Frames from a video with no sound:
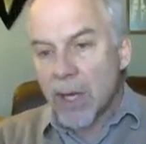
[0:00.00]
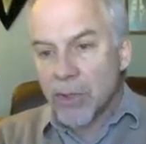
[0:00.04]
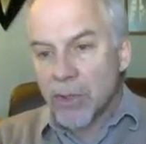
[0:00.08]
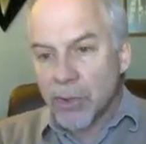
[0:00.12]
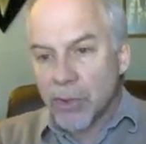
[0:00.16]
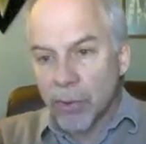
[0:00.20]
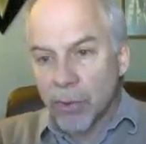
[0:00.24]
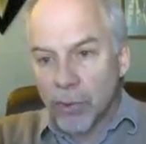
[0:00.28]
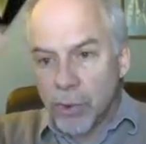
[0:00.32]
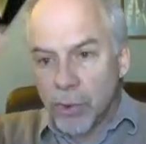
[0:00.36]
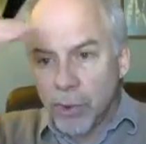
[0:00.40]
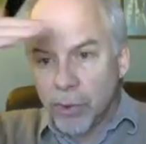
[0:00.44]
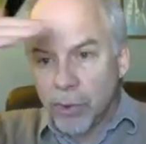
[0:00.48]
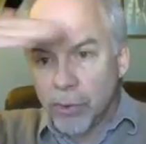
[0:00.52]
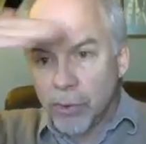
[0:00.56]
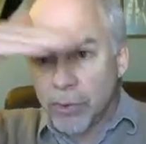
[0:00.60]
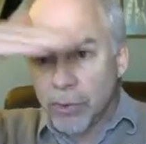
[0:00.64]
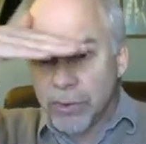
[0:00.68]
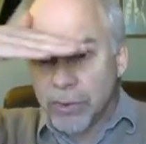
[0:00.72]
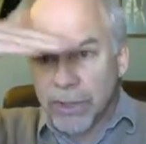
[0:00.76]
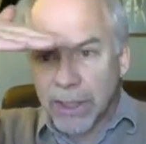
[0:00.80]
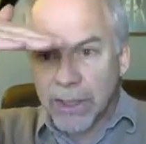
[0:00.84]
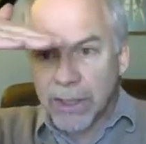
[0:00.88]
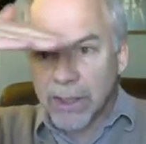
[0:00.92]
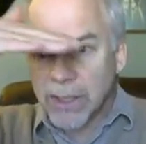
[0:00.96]
So
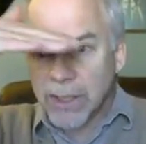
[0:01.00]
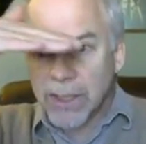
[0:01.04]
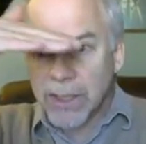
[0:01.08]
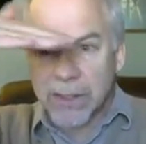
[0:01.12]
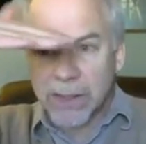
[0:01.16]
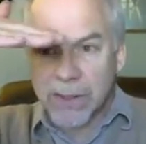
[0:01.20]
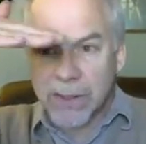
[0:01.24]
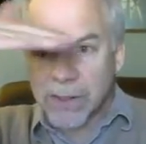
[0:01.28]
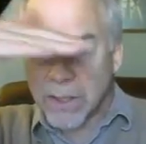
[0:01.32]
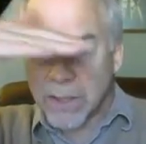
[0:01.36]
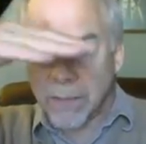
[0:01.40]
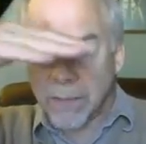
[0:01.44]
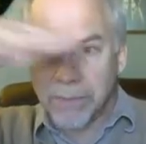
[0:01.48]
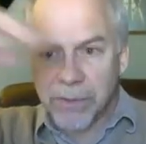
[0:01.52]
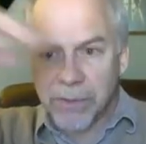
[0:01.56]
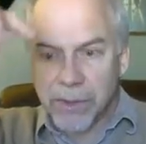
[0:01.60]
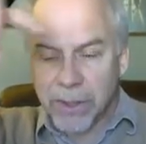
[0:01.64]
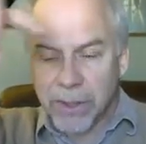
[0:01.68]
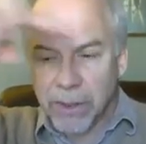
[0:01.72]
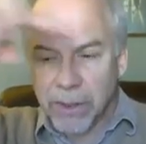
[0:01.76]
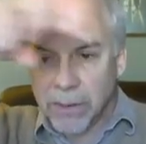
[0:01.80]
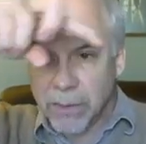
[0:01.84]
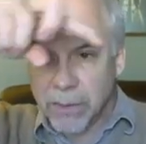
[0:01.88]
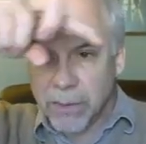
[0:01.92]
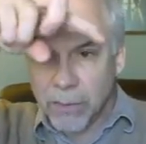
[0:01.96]
using the
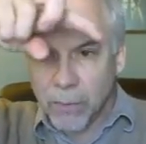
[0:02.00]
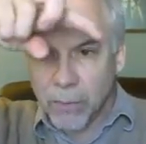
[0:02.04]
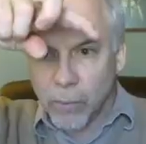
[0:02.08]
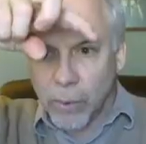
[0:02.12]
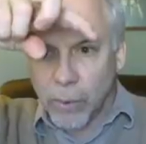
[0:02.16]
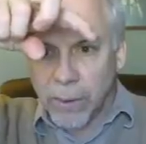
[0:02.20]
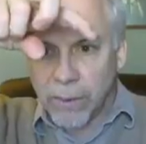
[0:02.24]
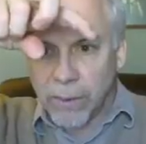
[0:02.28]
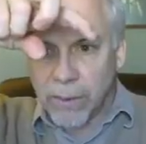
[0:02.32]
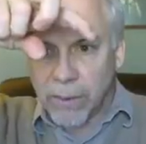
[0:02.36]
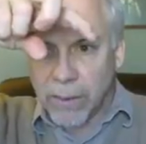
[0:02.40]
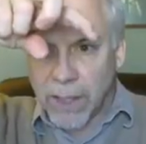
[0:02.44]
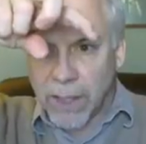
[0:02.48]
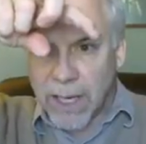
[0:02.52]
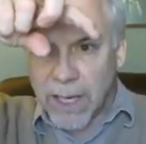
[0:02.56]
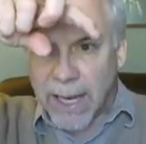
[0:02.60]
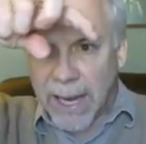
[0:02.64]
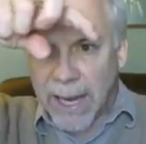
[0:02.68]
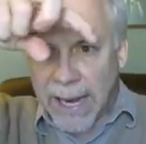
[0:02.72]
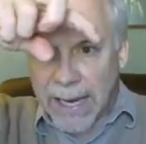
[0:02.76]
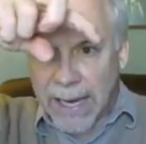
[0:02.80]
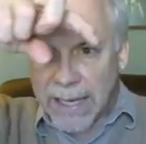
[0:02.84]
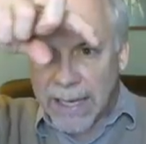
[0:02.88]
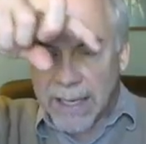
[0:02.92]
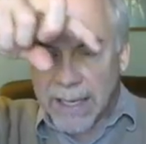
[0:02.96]
assumption with the
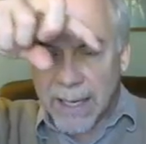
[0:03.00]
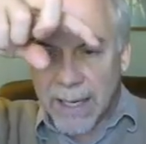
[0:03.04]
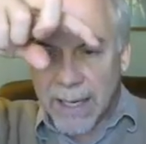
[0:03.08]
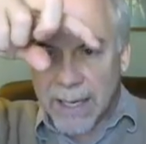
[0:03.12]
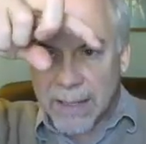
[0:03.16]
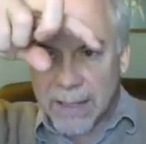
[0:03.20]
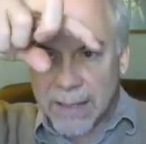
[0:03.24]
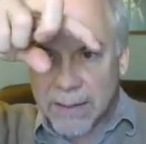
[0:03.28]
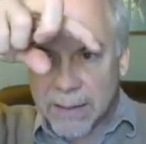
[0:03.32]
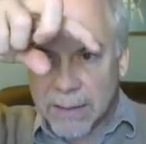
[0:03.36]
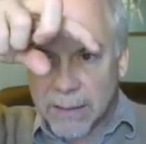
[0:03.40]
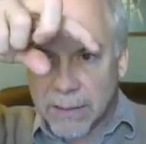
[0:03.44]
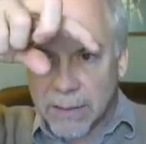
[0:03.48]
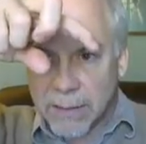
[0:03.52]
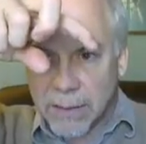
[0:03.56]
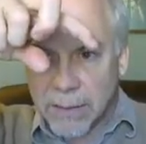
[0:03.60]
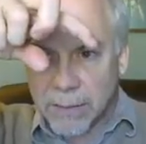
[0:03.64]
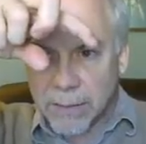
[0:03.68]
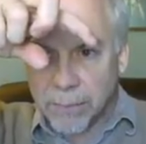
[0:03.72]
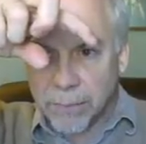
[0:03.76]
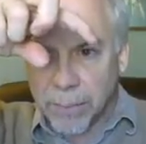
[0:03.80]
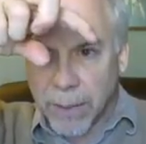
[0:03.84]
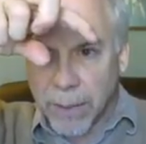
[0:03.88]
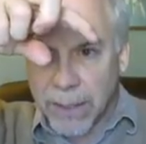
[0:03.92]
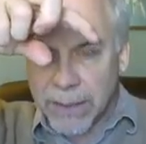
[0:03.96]
k in it
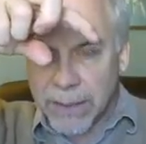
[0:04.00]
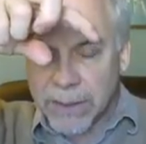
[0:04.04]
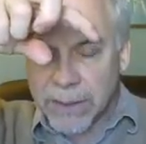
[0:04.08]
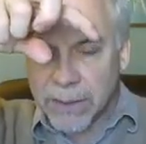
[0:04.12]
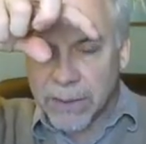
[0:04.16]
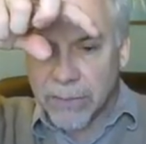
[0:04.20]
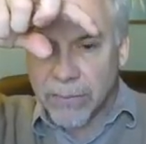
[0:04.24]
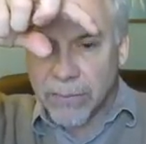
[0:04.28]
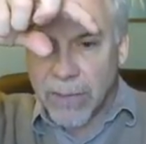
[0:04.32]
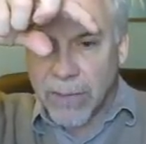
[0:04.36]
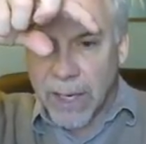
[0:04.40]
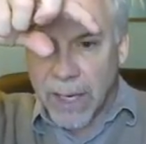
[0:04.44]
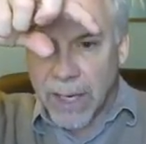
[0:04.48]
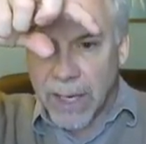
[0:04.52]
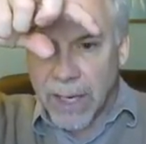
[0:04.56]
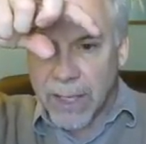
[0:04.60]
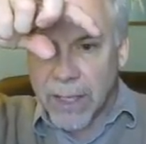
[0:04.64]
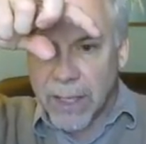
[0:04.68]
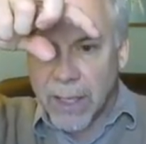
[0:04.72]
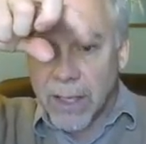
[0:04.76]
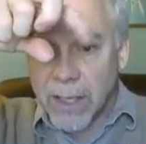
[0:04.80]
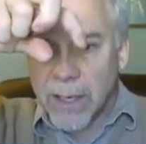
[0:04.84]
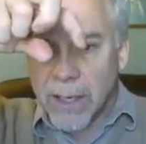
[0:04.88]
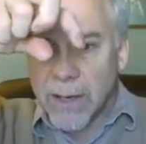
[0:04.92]
in place of n,